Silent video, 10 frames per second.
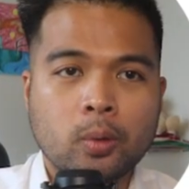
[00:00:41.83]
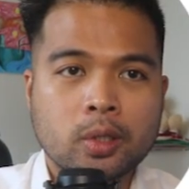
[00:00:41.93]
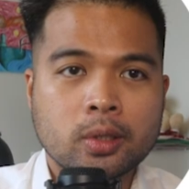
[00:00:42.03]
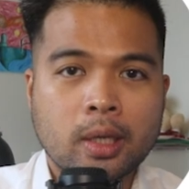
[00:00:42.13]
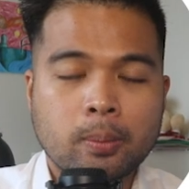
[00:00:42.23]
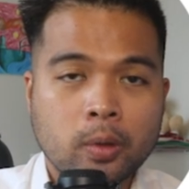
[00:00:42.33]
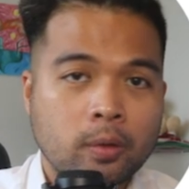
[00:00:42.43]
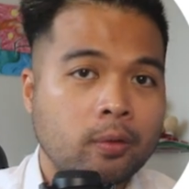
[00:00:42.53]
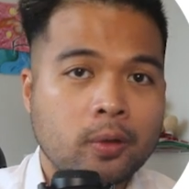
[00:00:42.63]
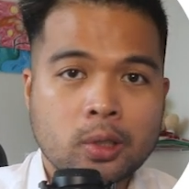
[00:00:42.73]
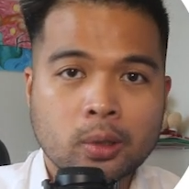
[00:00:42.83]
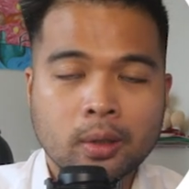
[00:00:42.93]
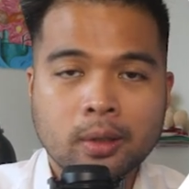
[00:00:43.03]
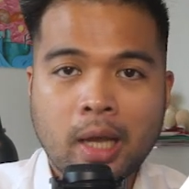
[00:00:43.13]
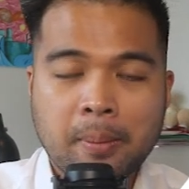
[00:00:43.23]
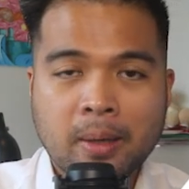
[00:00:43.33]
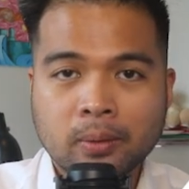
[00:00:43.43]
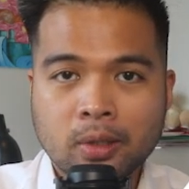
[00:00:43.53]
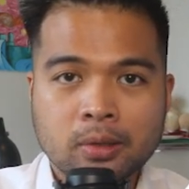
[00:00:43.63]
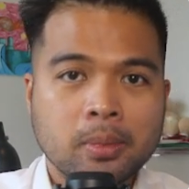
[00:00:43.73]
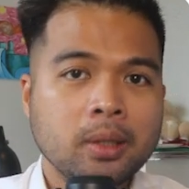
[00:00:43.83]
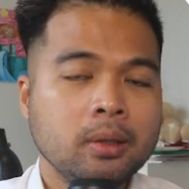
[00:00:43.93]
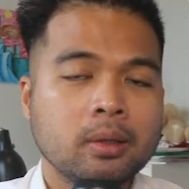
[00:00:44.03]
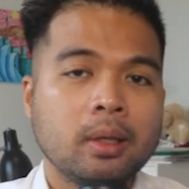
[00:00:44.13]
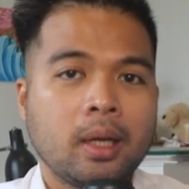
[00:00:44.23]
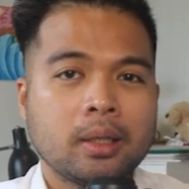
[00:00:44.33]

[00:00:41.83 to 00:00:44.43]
which is a preview feature that came out this month,